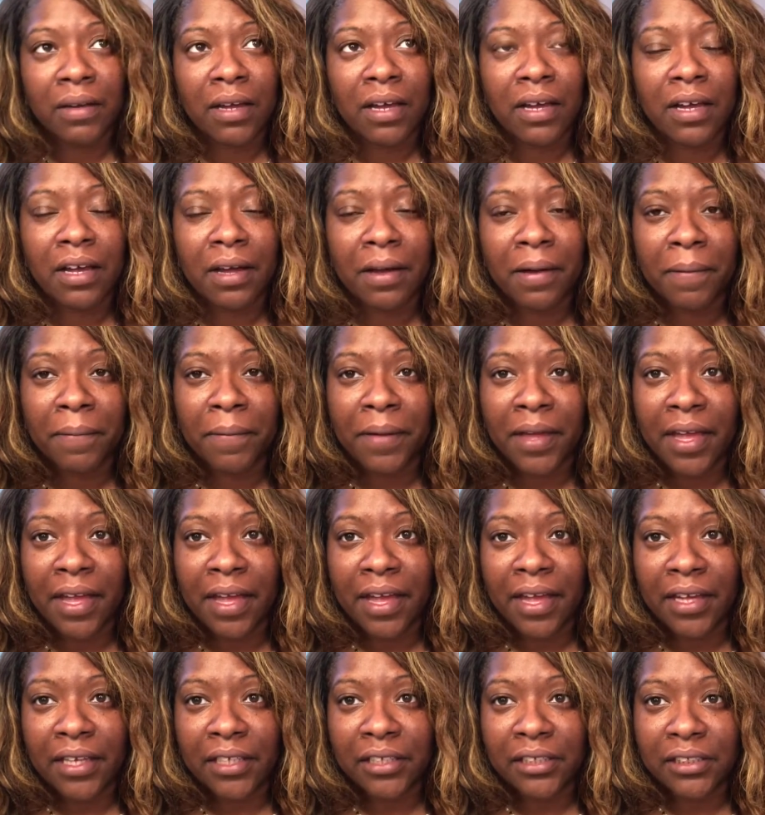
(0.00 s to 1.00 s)

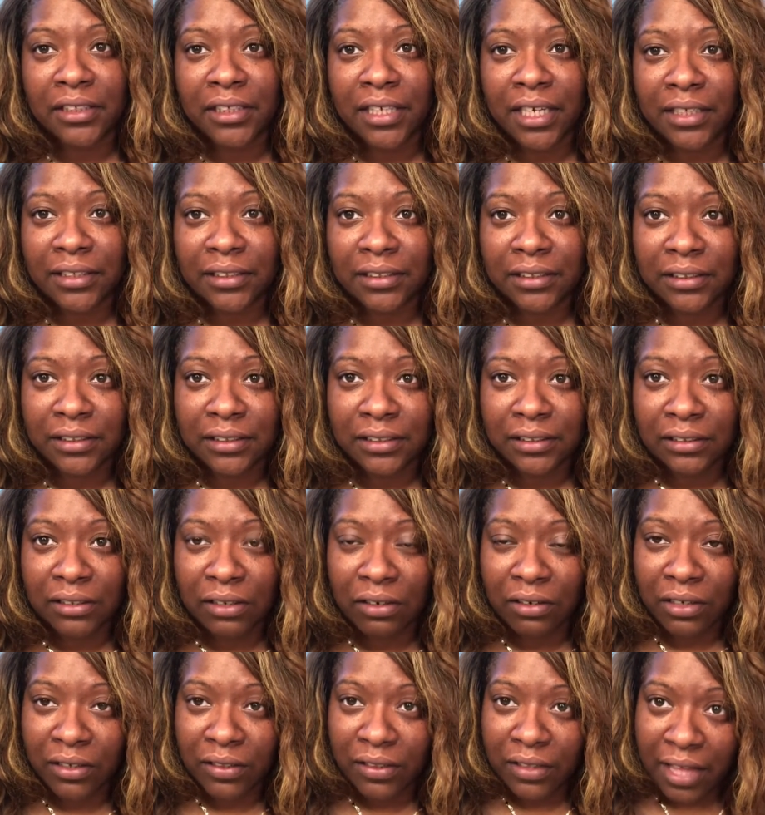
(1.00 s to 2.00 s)
And she has to
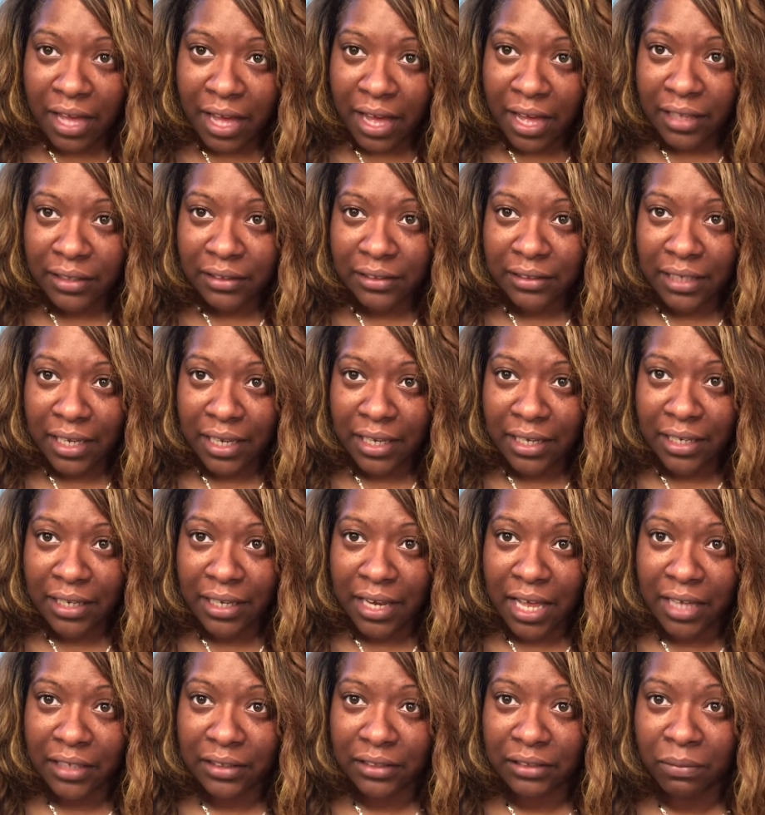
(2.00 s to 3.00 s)
start taking
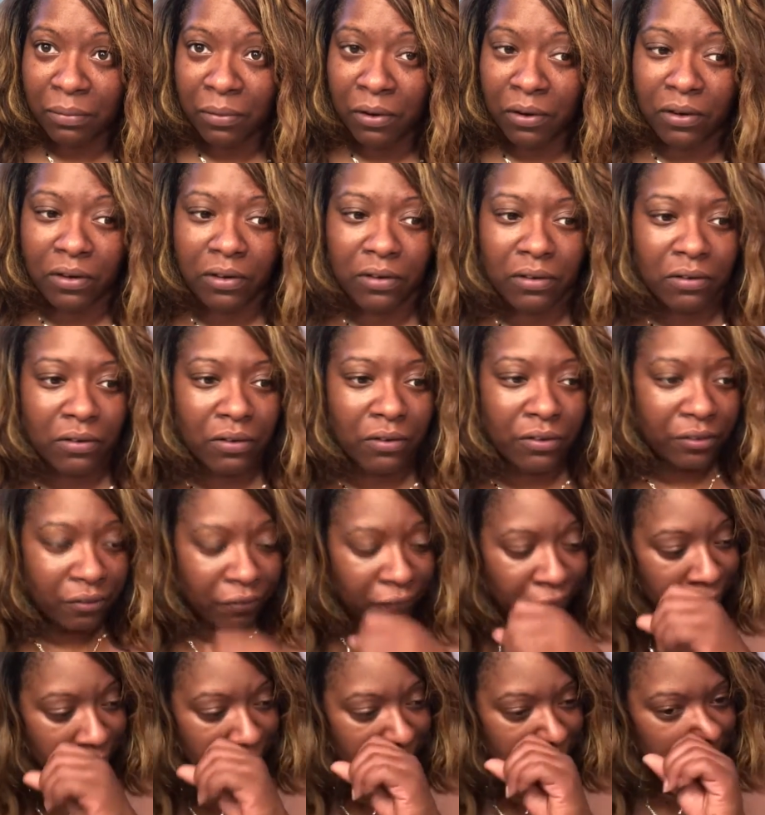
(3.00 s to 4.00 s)
that tomorrow on the
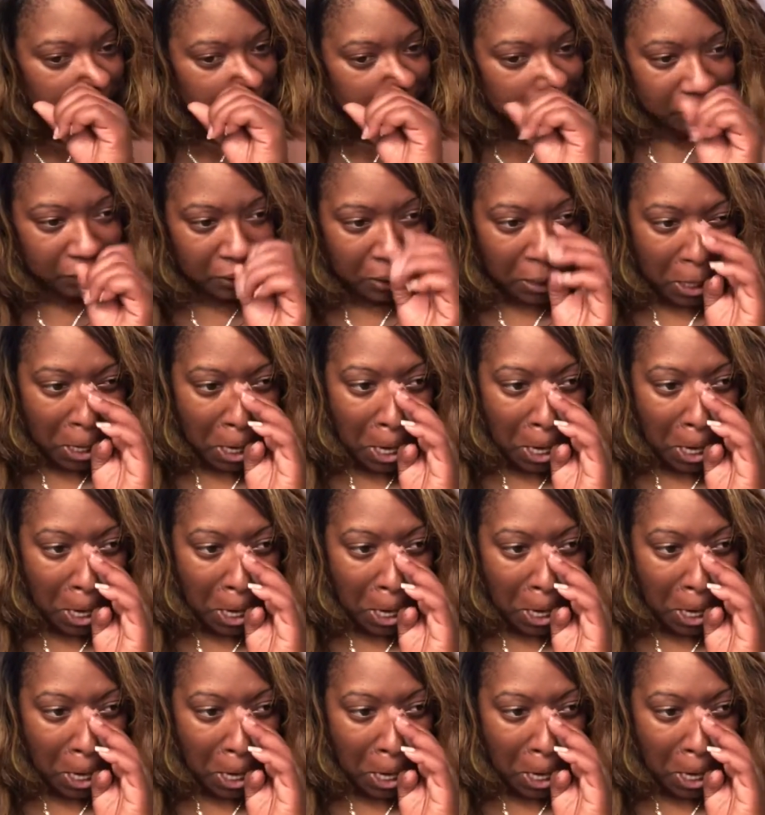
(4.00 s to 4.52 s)
1st.